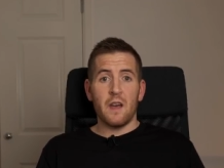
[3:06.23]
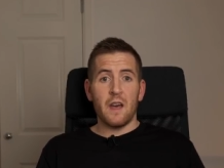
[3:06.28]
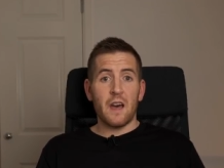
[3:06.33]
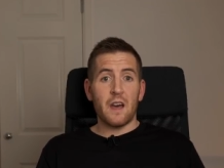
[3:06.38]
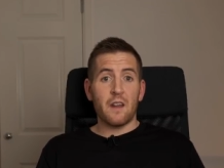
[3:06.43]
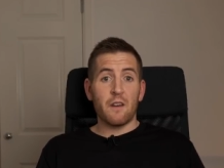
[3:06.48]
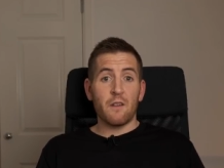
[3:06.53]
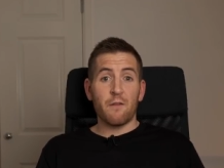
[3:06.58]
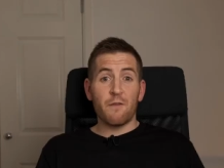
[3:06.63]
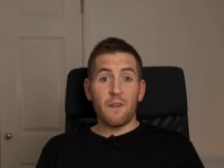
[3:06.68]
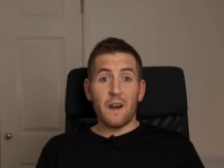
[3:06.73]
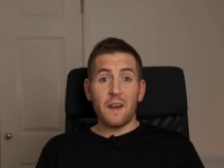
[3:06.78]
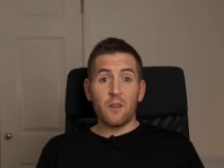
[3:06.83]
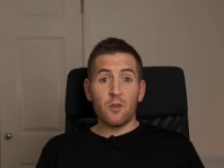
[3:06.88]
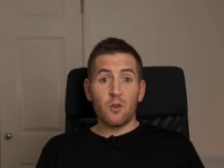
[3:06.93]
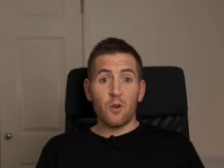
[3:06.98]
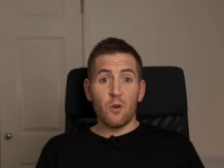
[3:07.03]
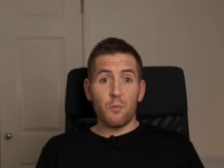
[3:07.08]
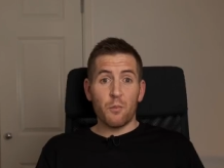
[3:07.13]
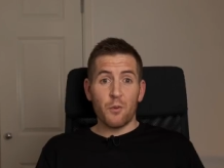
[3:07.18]
and Final
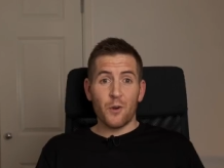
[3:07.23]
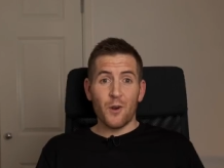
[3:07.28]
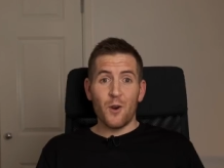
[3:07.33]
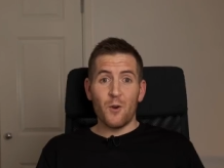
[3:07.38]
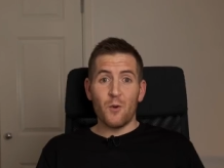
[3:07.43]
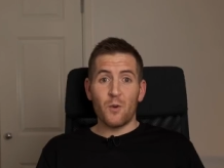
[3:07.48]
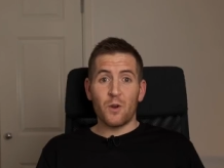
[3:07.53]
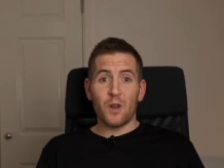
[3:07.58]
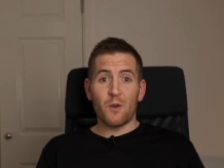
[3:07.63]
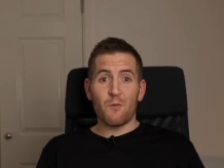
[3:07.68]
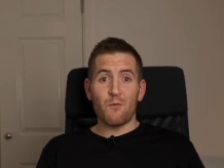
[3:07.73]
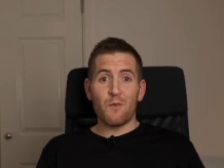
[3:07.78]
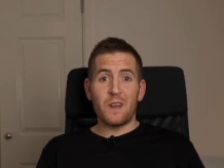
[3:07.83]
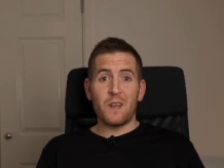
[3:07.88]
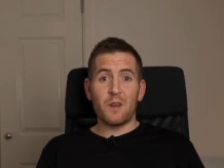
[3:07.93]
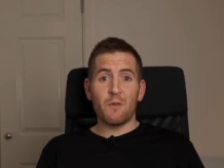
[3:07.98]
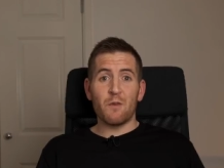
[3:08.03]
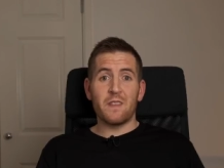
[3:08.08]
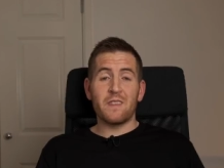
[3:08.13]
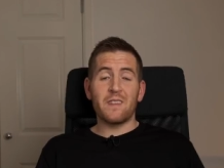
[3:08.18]
Cut Pro can
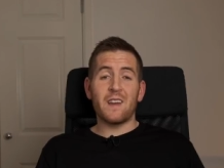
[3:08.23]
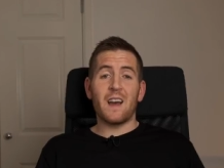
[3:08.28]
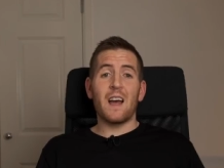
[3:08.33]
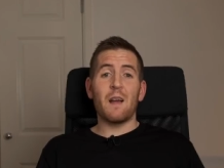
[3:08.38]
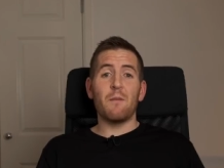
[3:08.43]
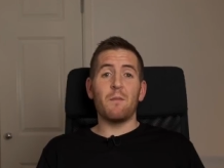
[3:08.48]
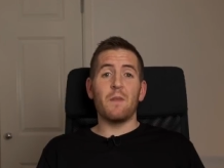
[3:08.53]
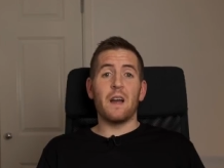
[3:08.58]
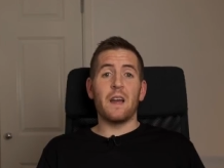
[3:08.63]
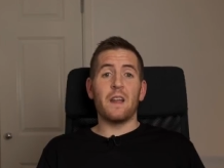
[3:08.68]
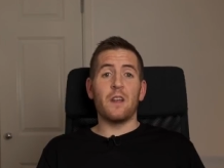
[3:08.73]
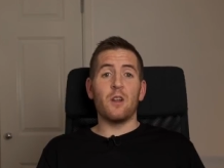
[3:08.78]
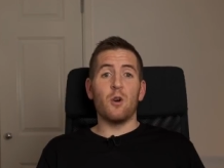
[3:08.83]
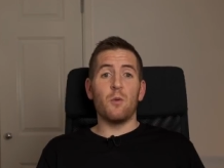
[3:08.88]
render a timeline